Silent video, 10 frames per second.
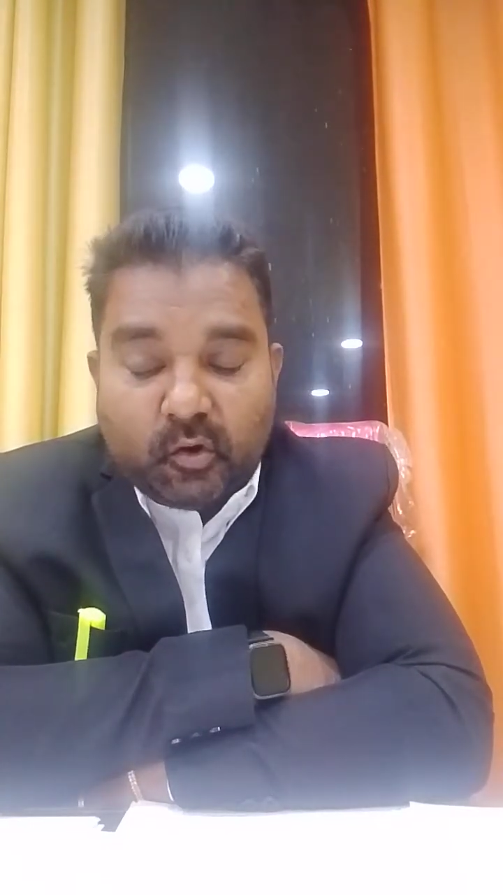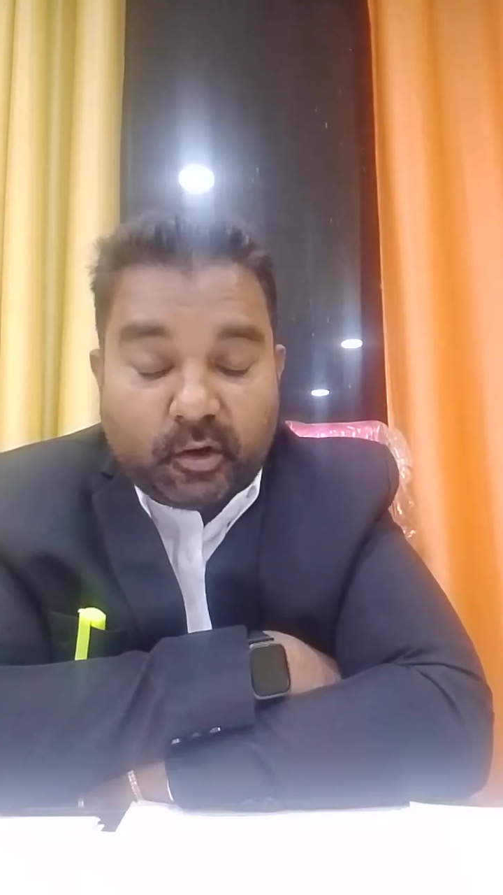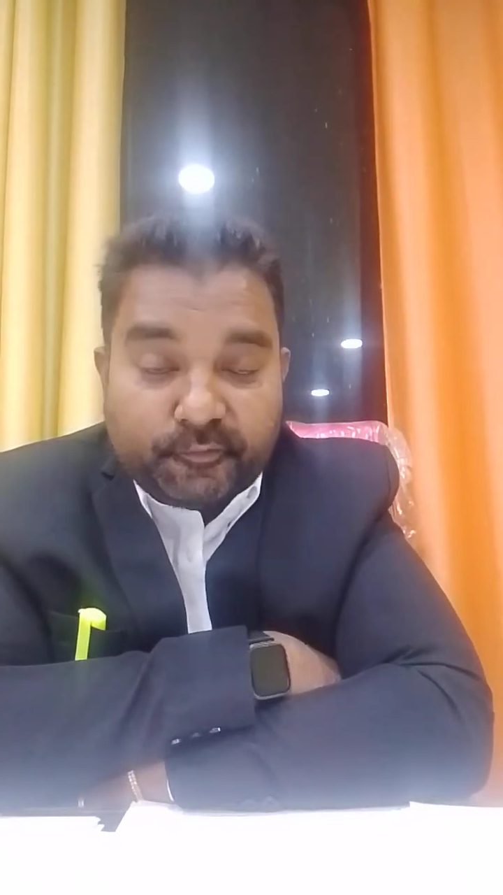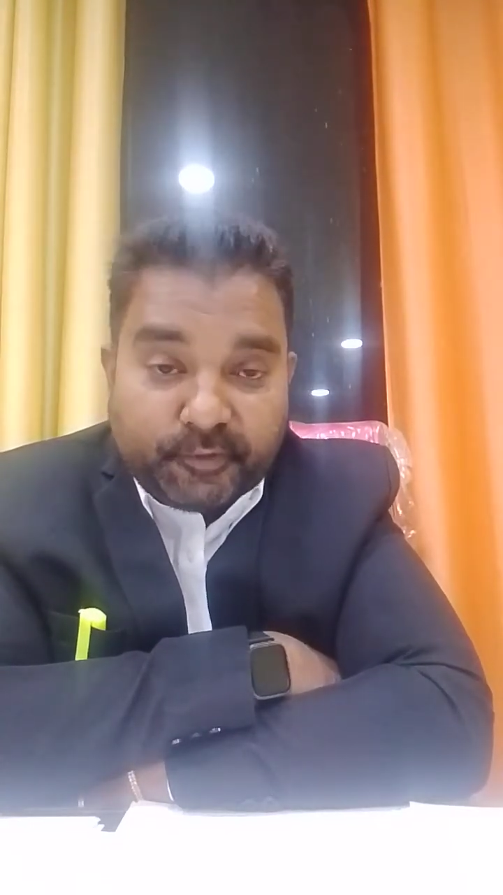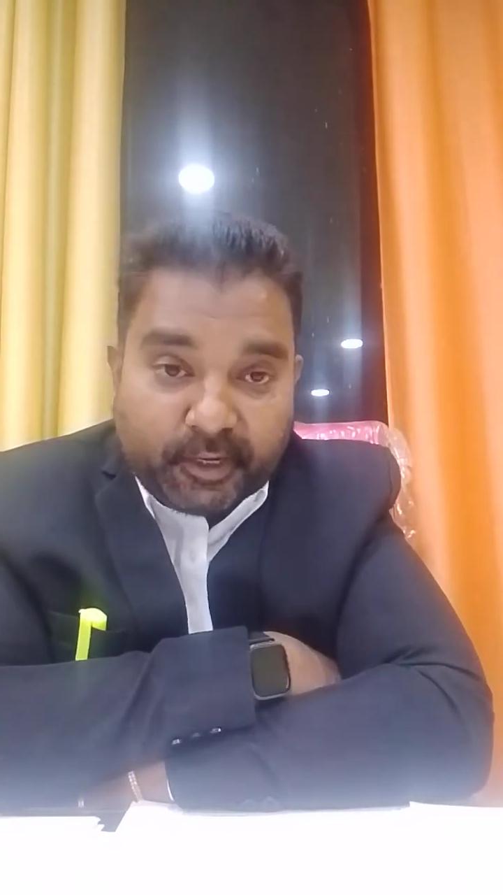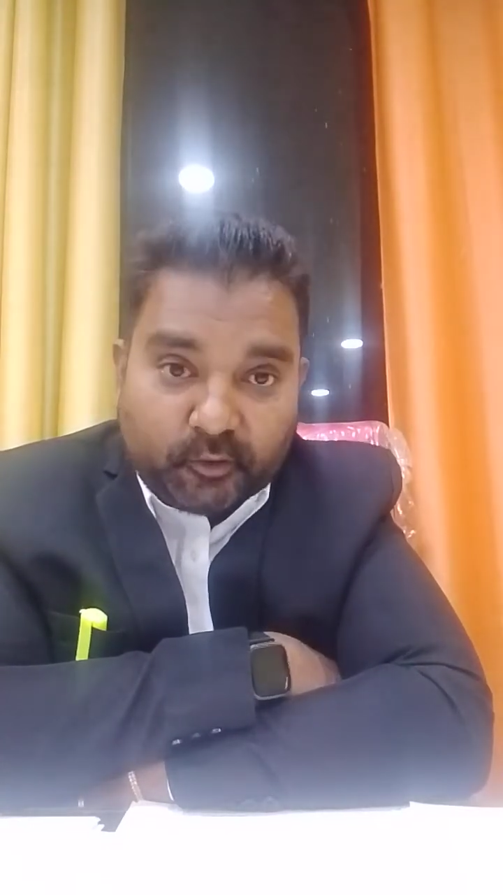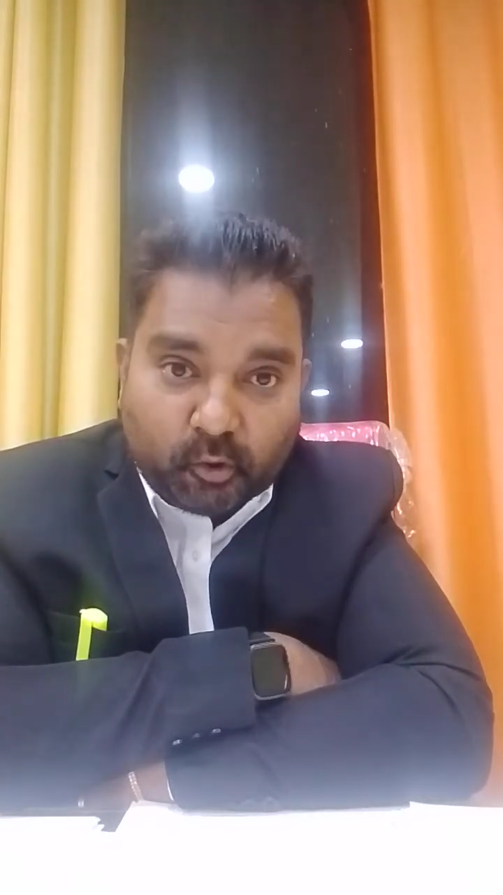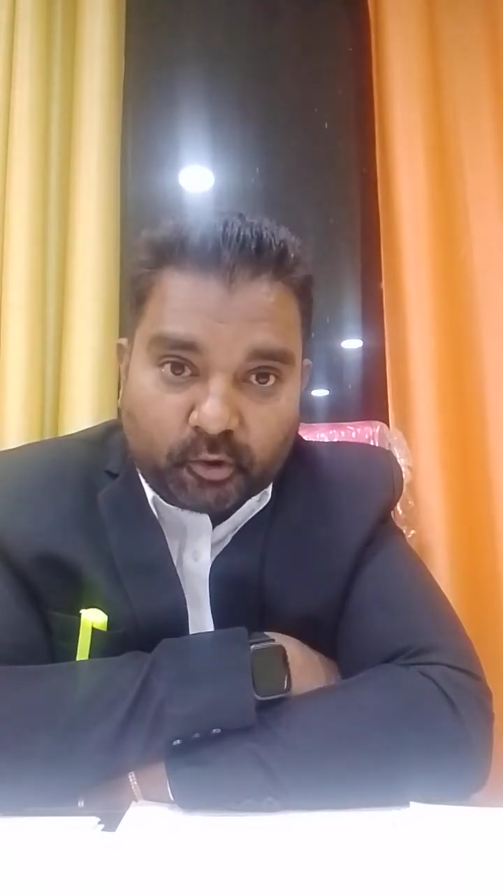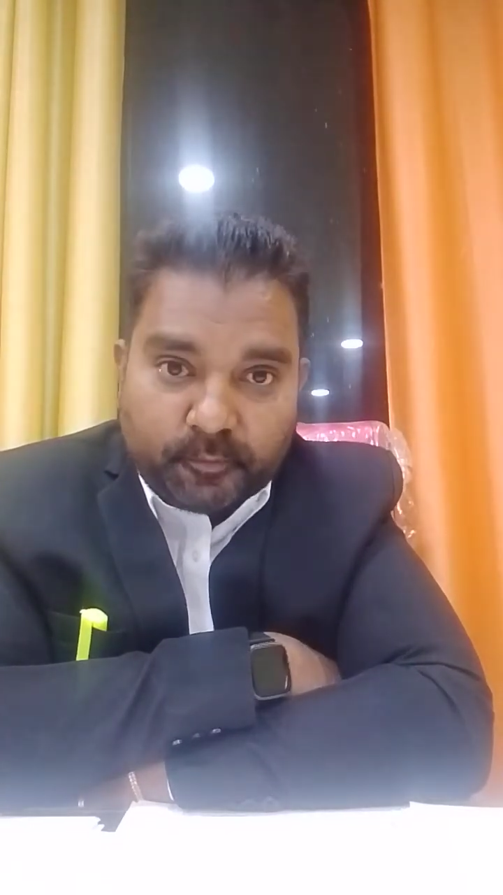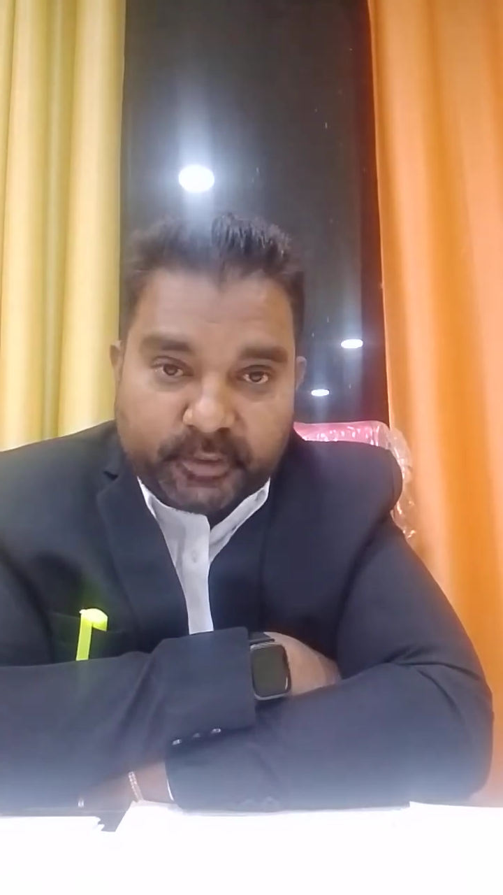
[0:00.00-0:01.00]
or fake
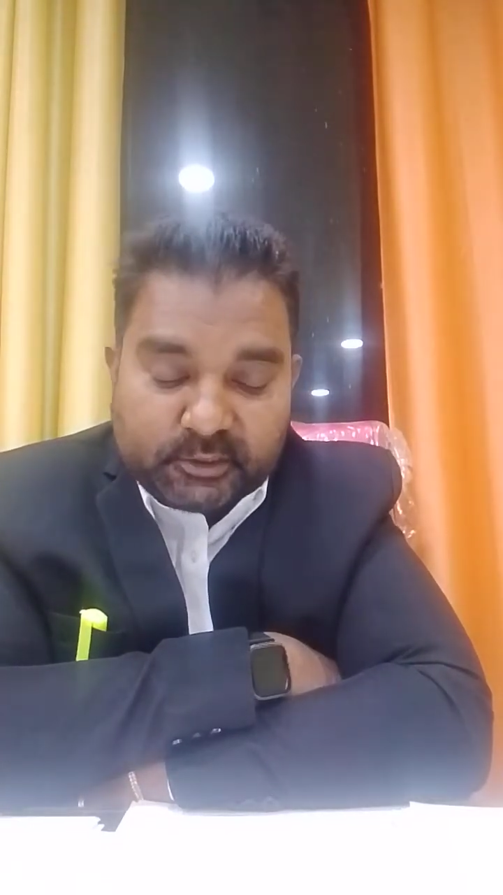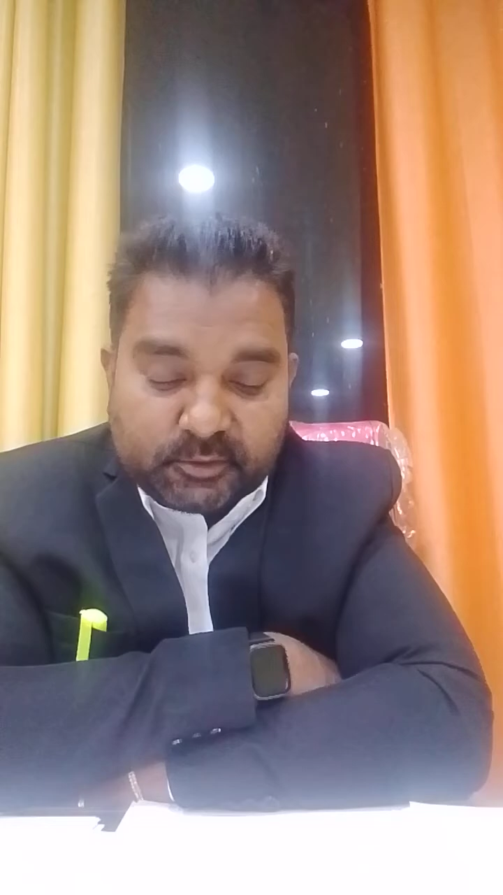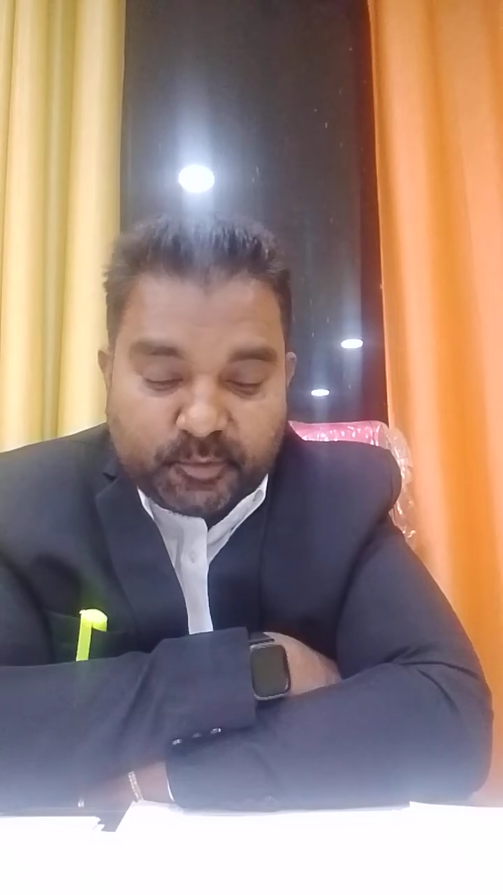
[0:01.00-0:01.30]
documents